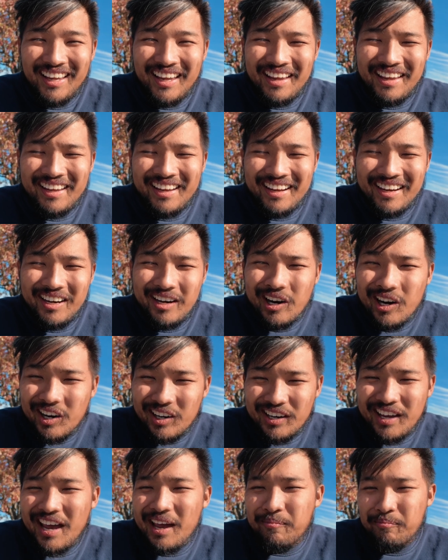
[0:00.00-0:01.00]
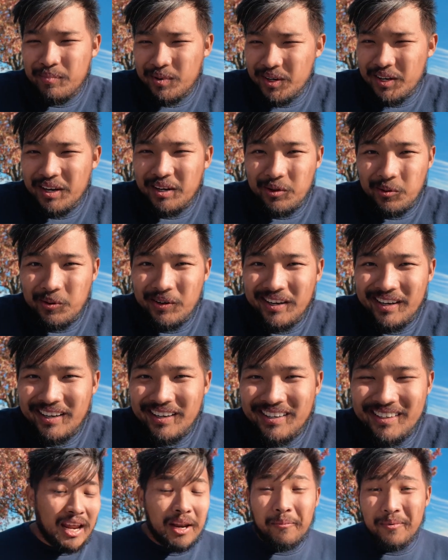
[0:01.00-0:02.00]
it could get pretty annoying.
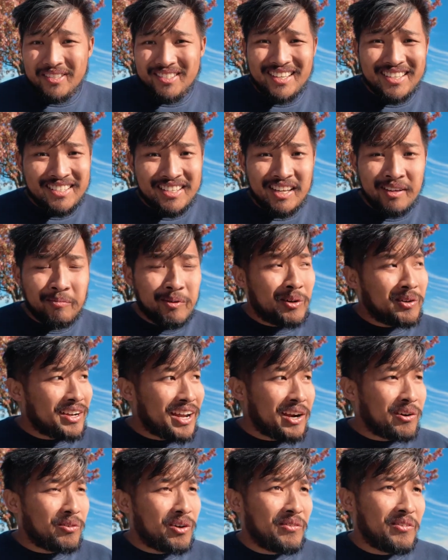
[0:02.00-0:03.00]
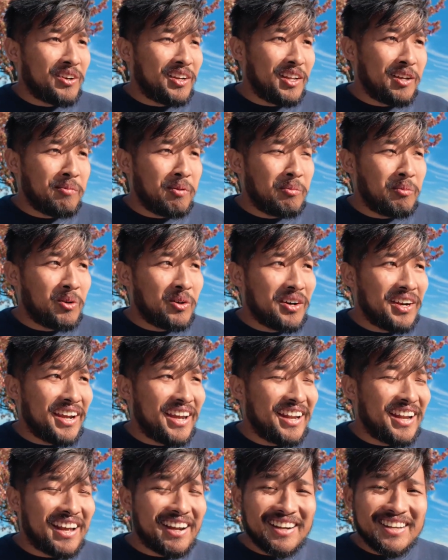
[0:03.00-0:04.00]
Anyways, let's keep going down the river a little bit more,
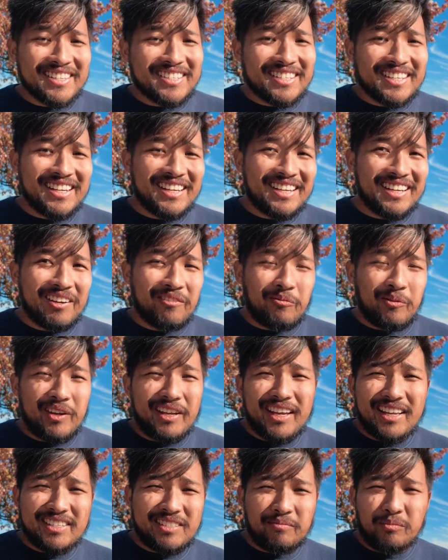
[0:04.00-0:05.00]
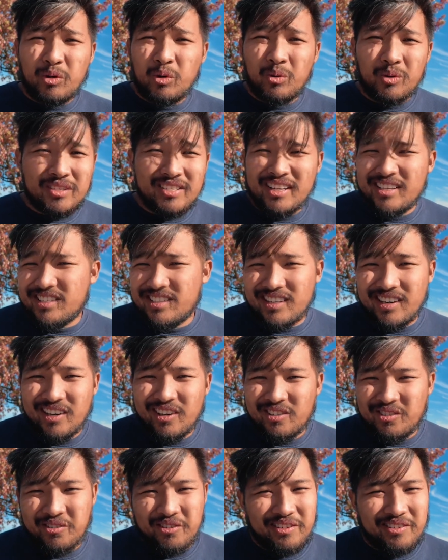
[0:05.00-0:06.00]
and I'm gonna see if we can get some cool
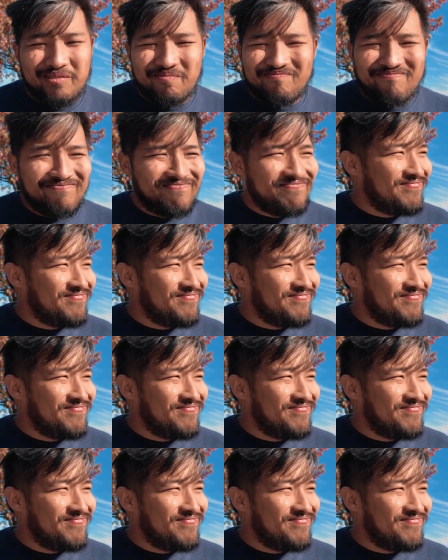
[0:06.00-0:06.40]
Sunstars or